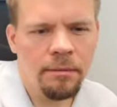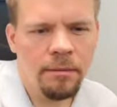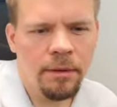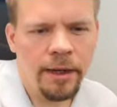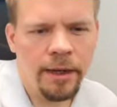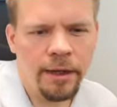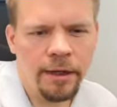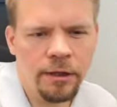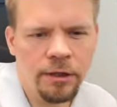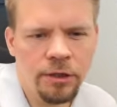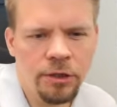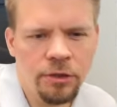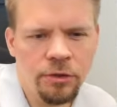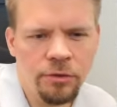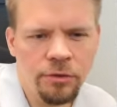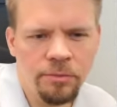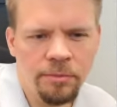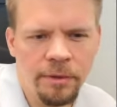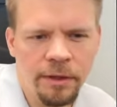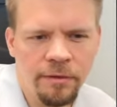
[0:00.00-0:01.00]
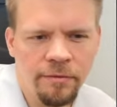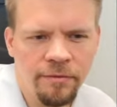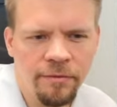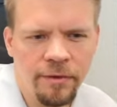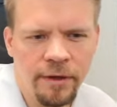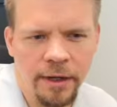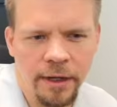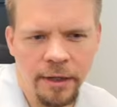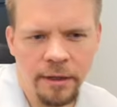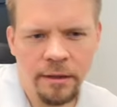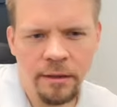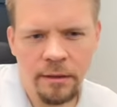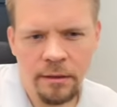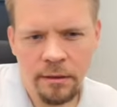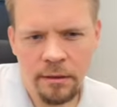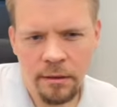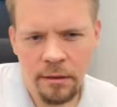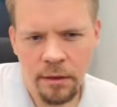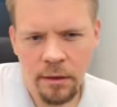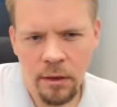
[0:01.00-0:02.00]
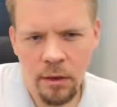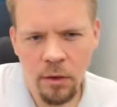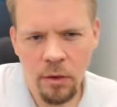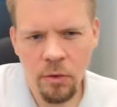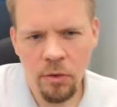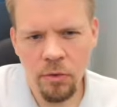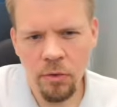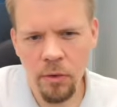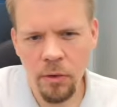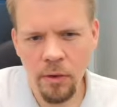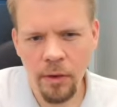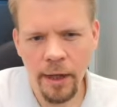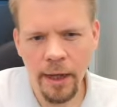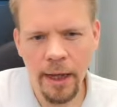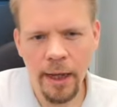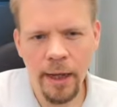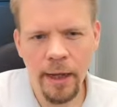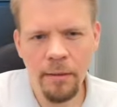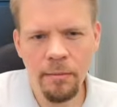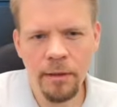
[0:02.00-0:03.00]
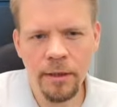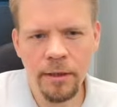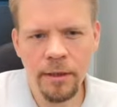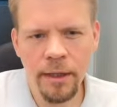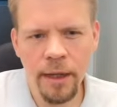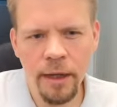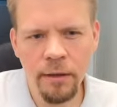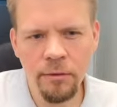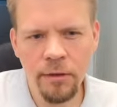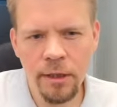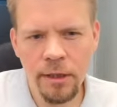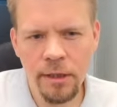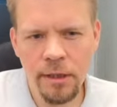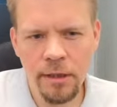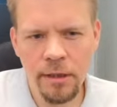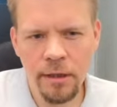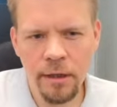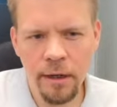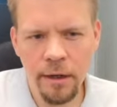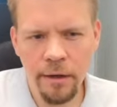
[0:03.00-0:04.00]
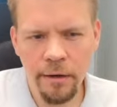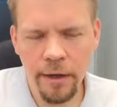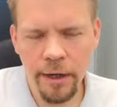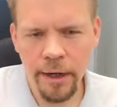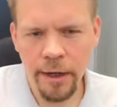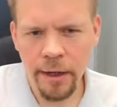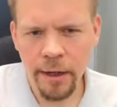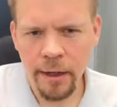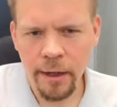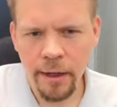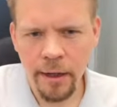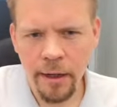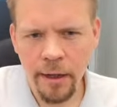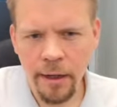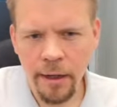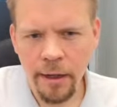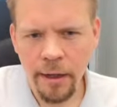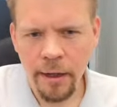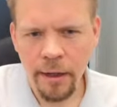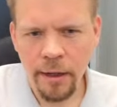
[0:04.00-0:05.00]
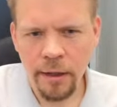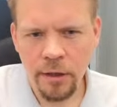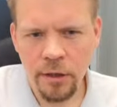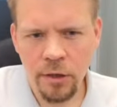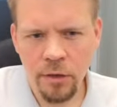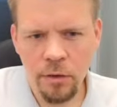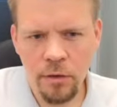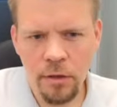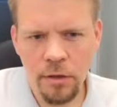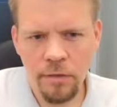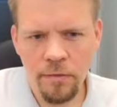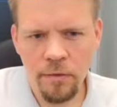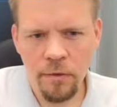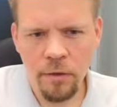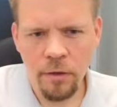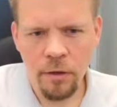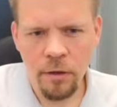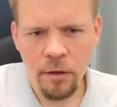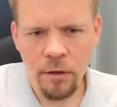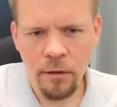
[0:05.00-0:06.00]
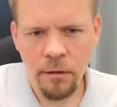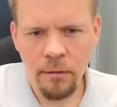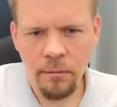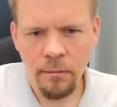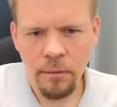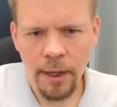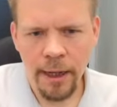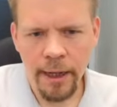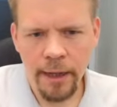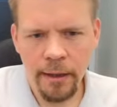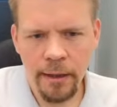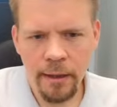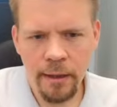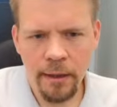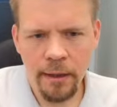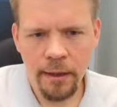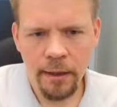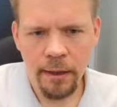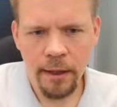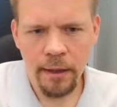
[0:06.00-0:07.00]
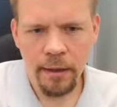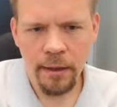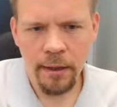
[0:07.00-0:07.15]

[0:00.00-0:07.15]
black should be fine. Oh, okay, but now this is clearly a choice for black, and